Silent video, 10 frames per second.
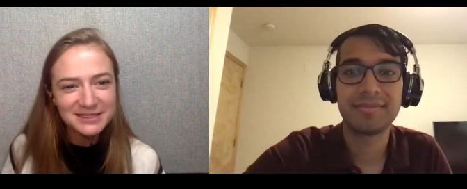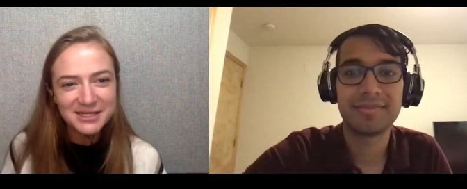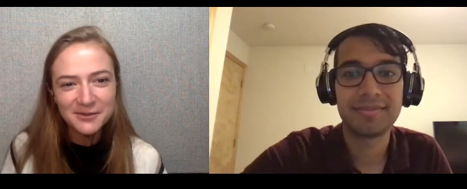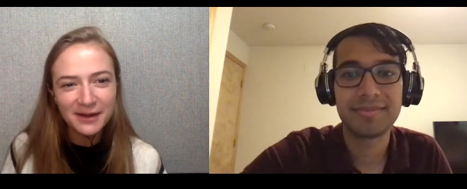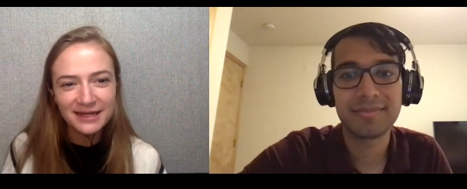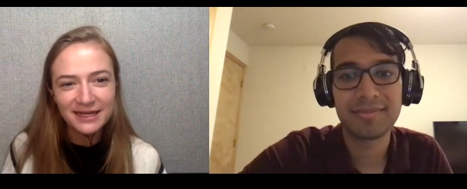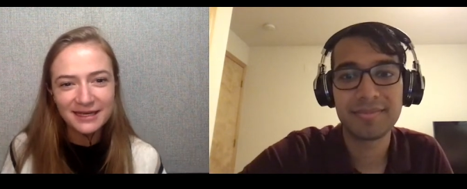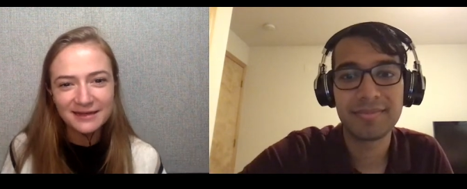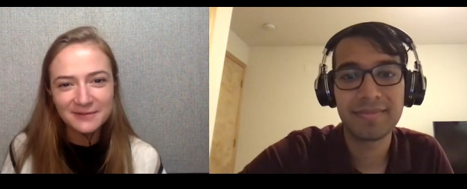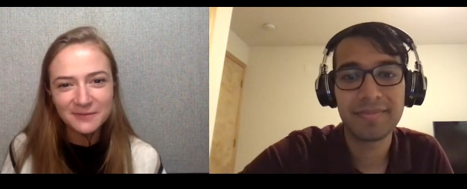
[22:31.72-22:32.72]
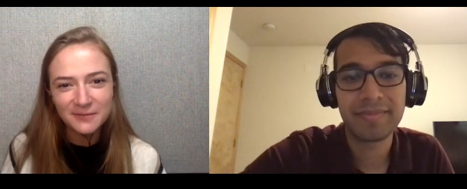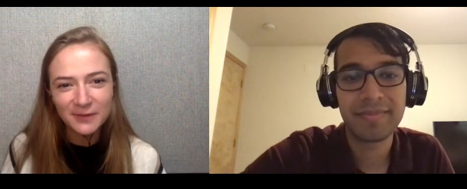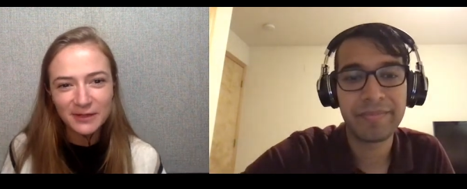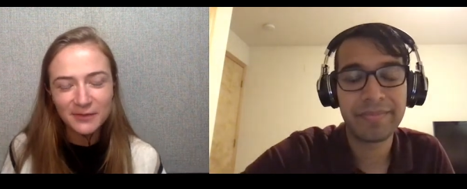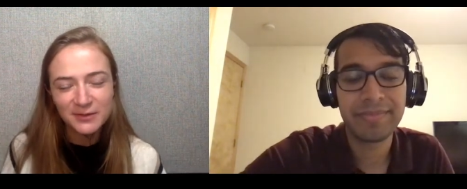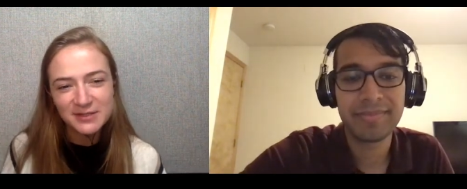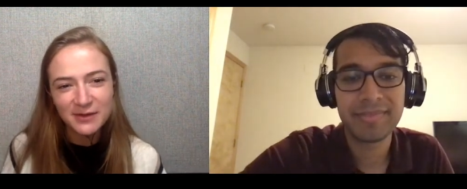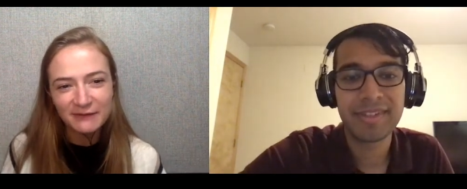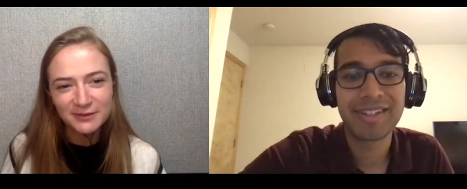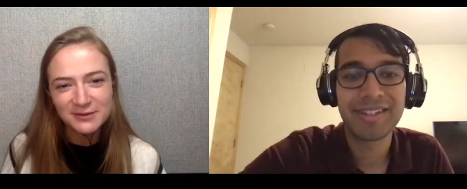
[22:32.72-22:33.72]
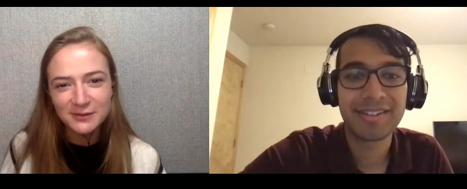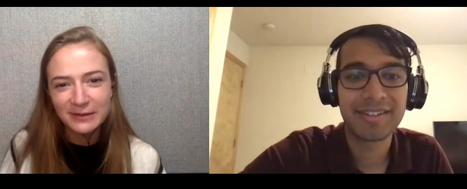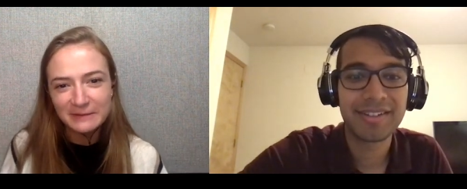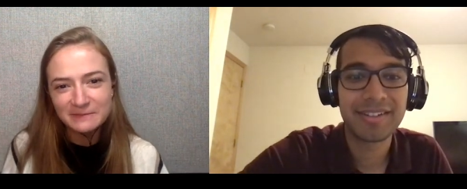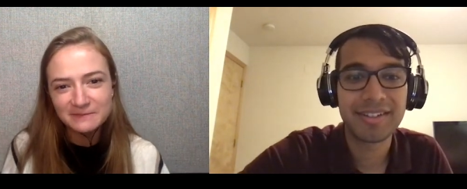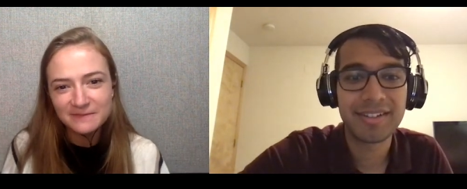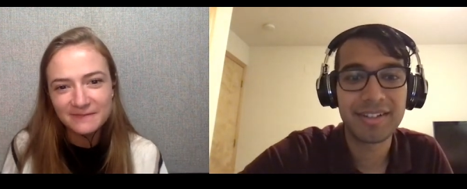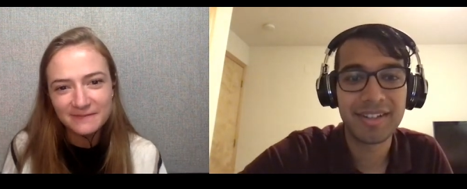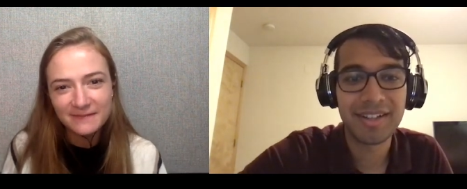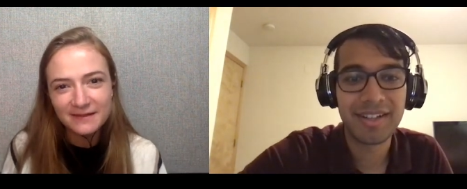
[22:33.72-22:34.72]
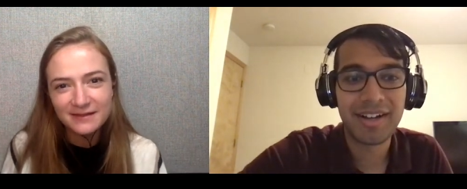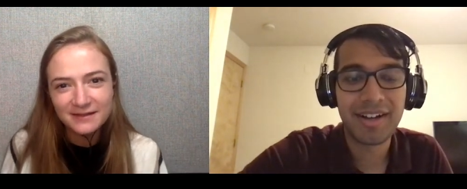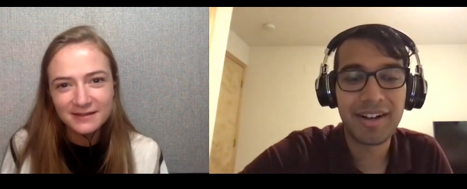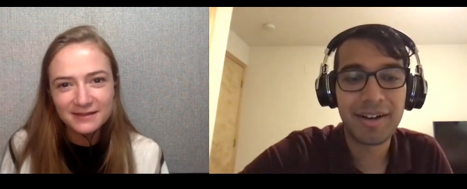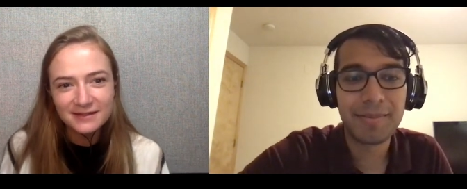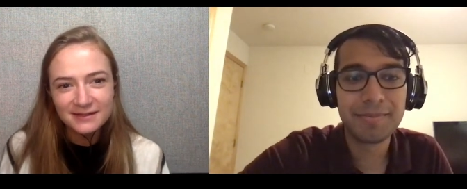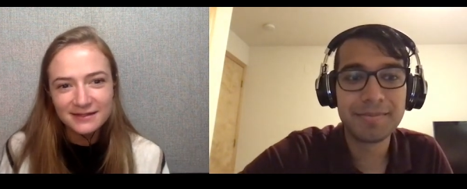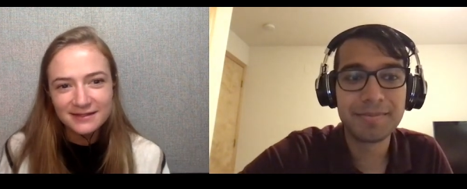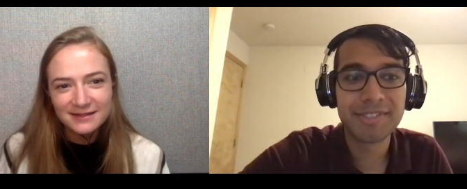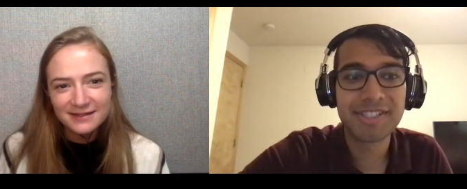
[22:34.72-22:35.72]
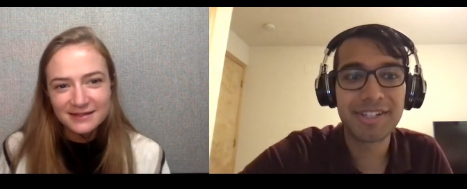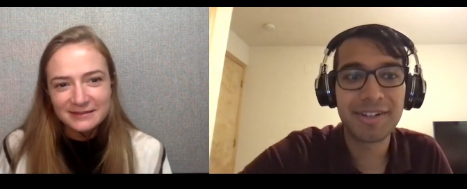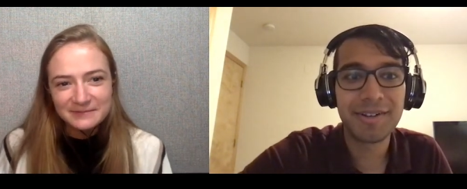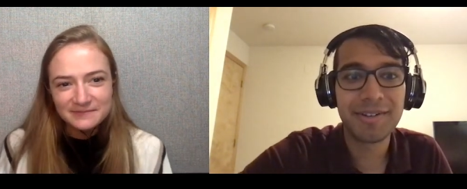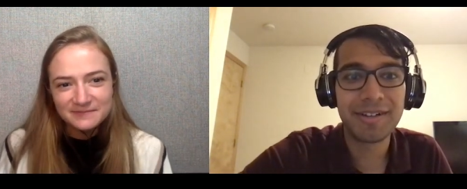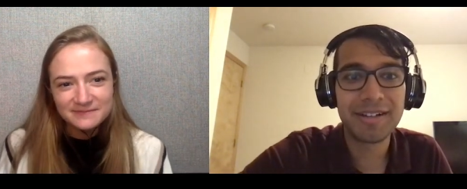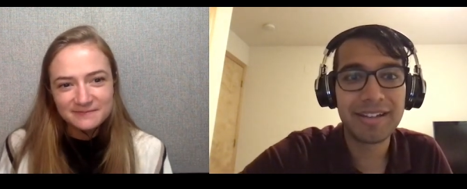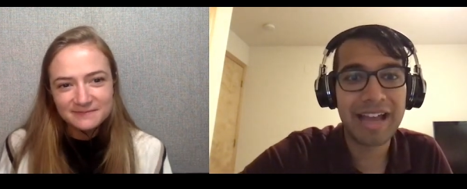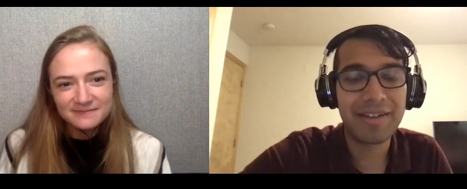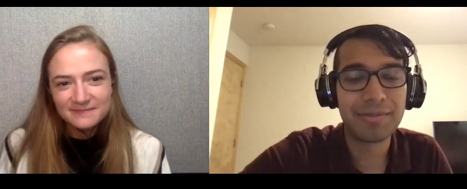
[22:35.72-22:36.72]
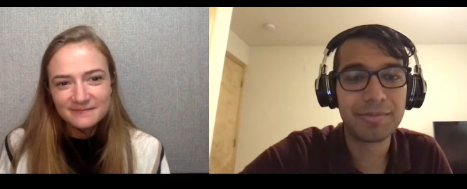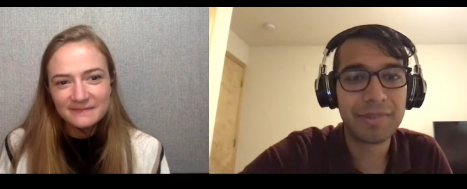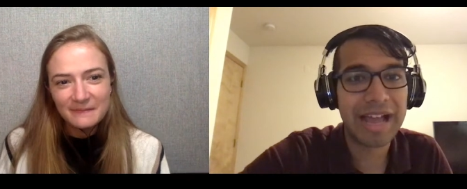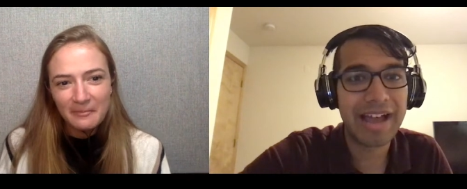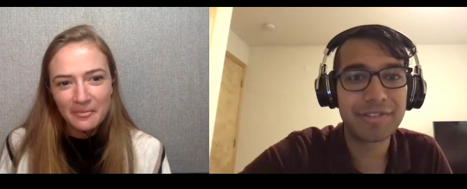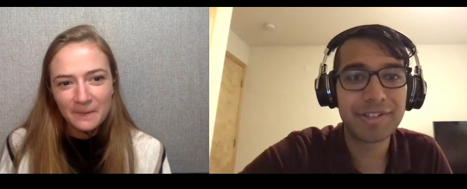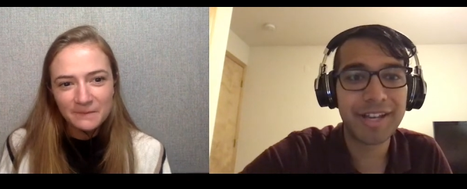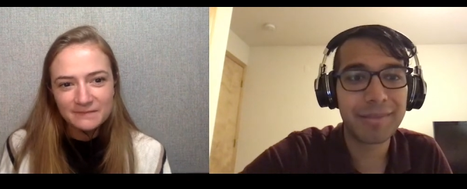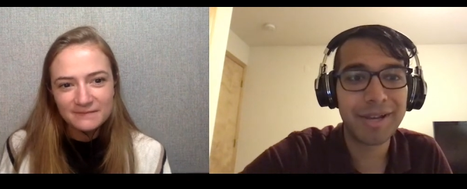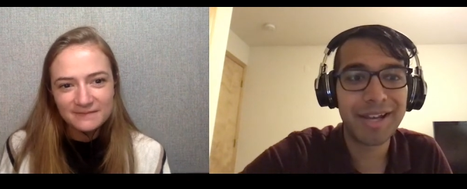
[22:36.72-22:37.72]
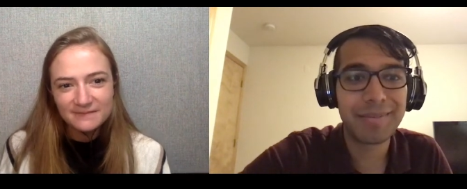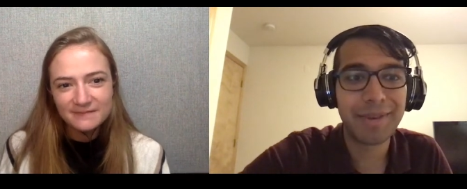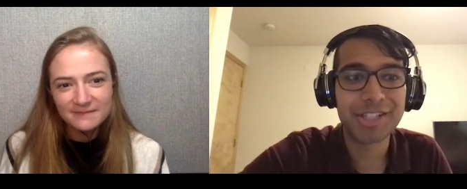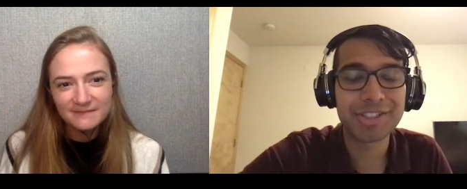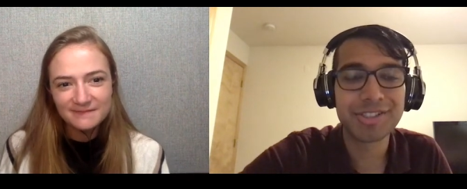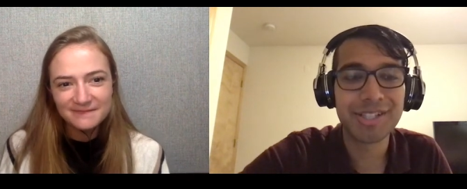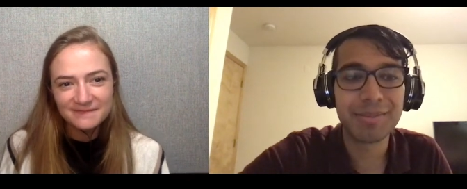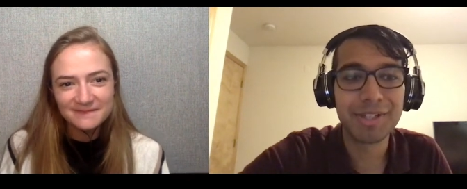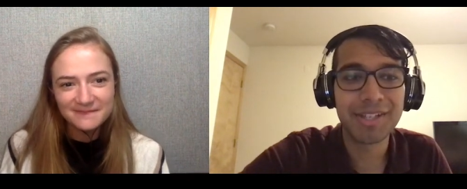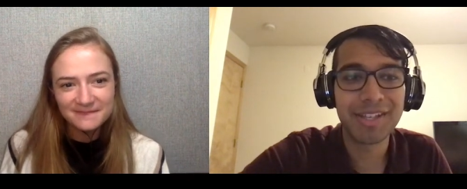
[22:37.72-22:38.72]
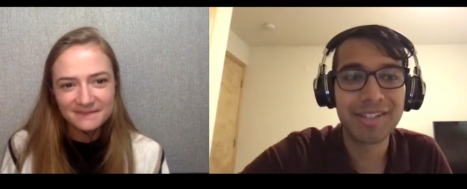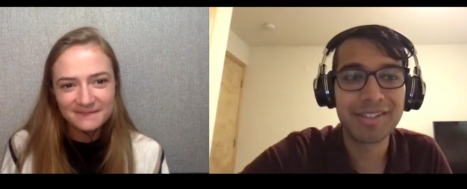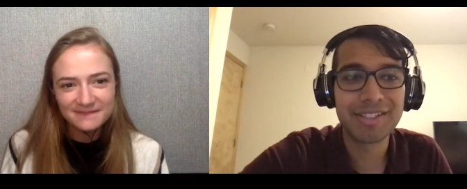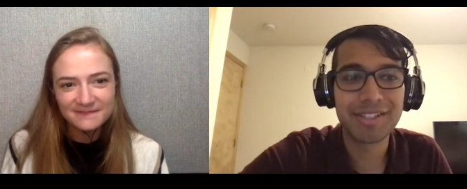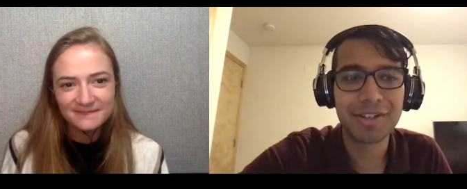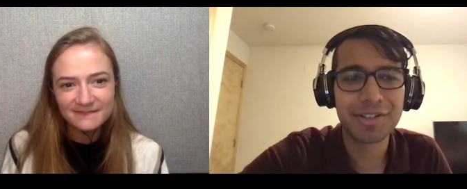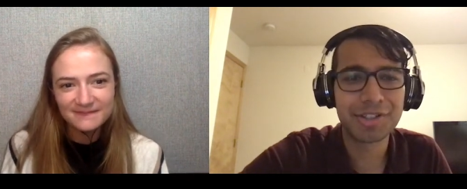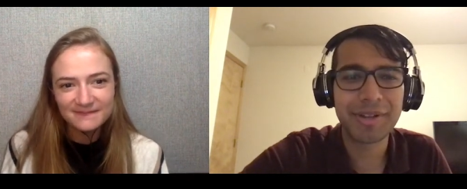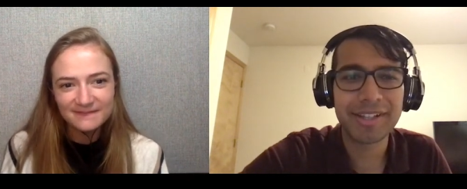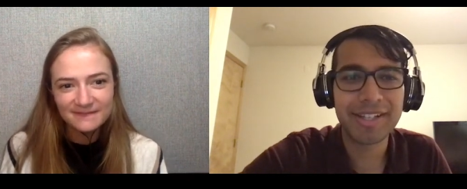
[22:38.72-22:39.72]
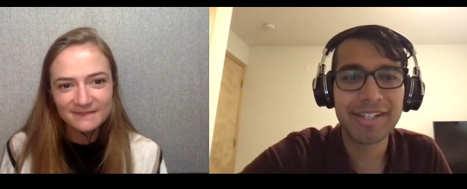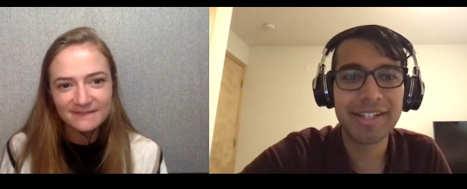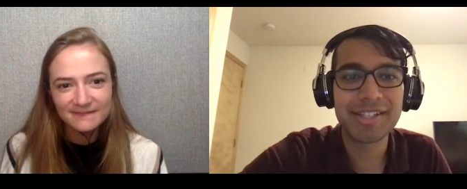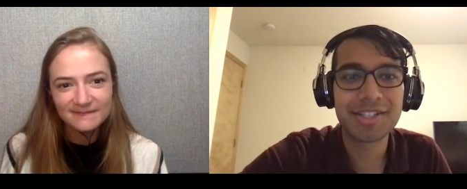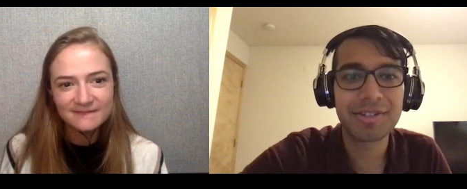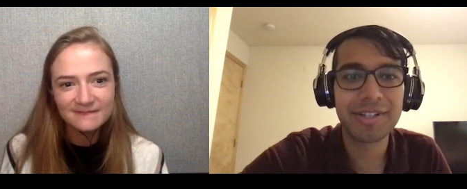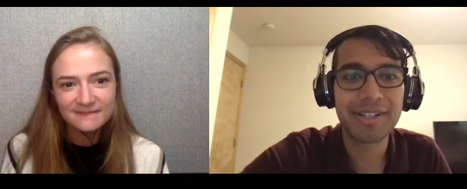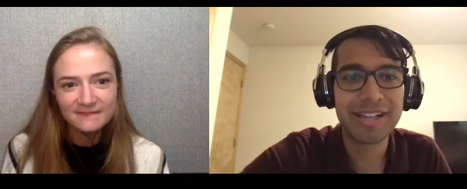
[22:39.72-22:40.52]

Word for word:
Speaker 1: you want to want to pursue after school
Speaker 2: um so after getting my bachelor's i'm looking to go directly into industry as